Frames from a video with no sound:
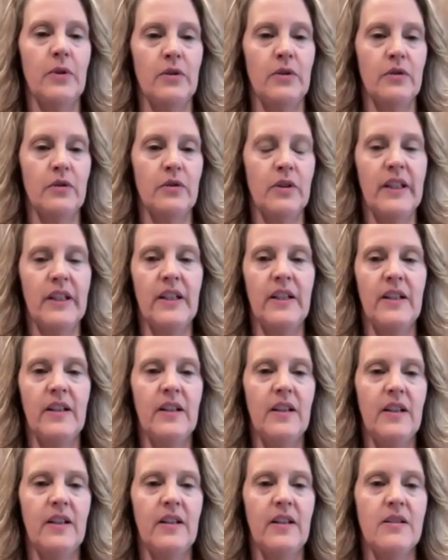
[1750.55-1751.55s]
early
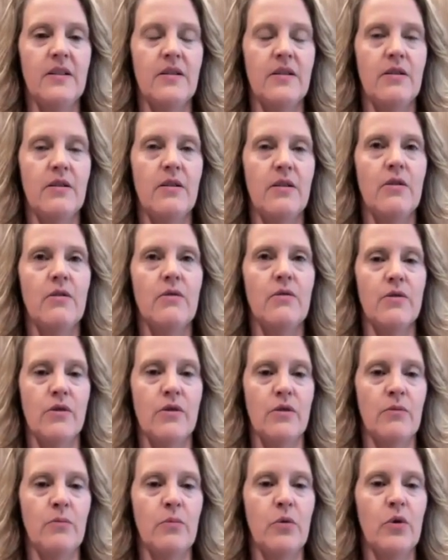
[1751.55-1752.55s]
is so,
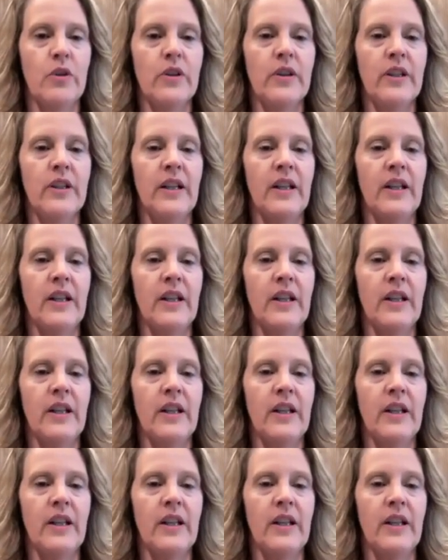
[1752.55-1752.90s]
so important.